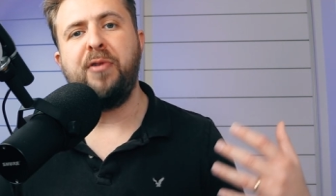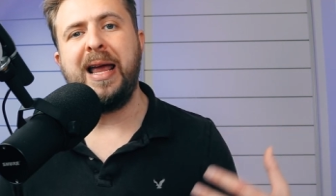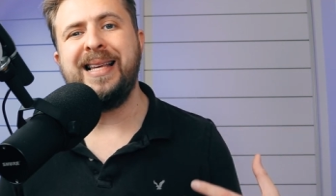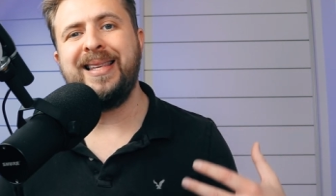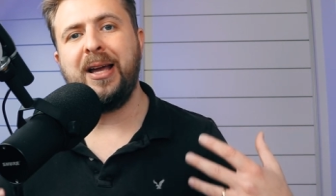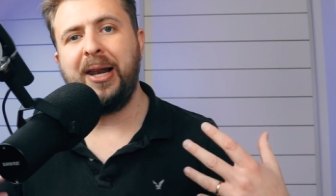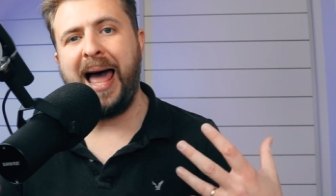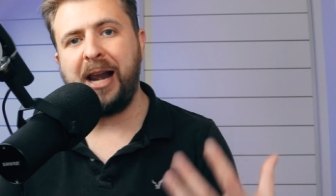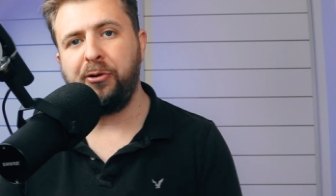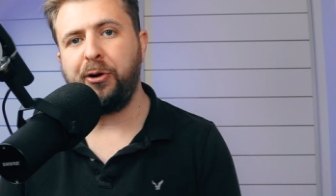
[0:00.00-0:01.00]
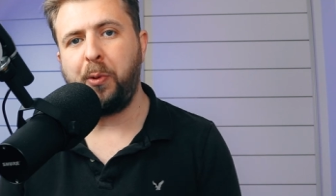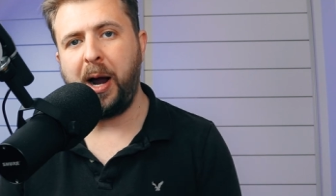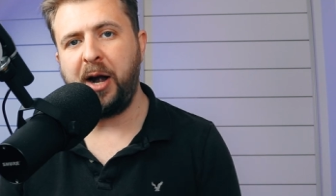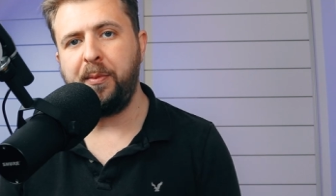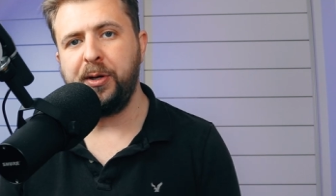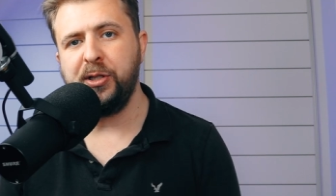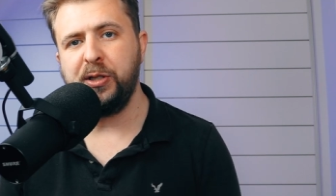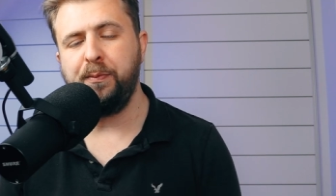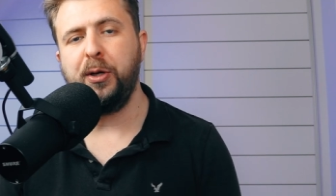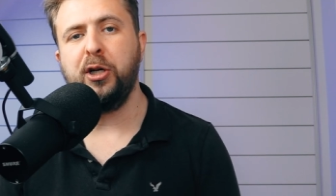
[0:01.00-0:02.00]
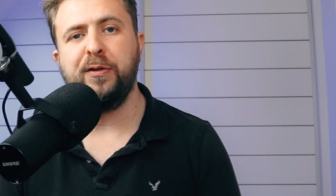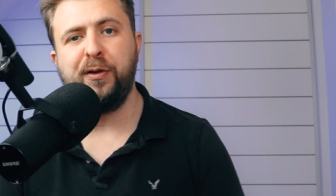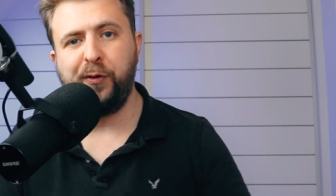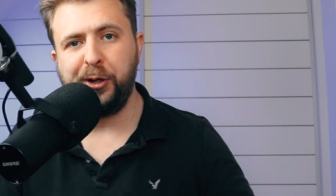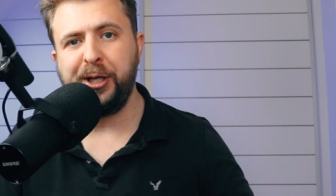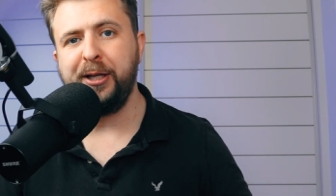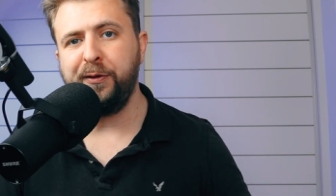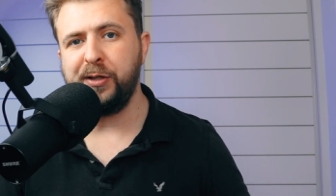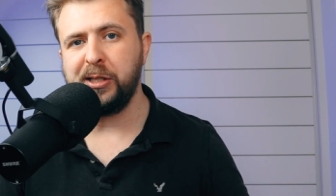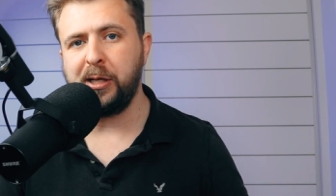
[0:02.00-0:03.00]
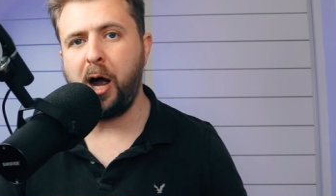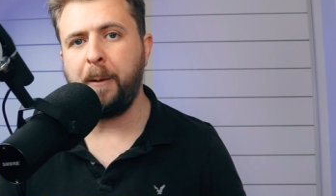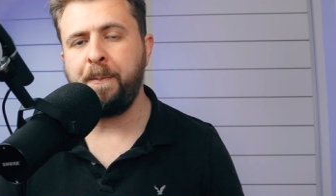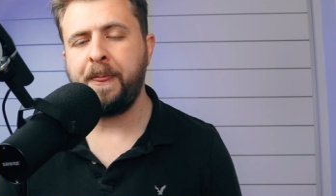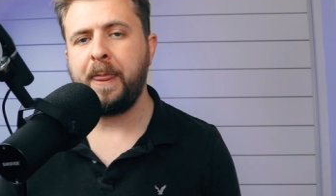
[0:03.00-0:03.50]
raised the collateral requirements because of the volatility of the stock,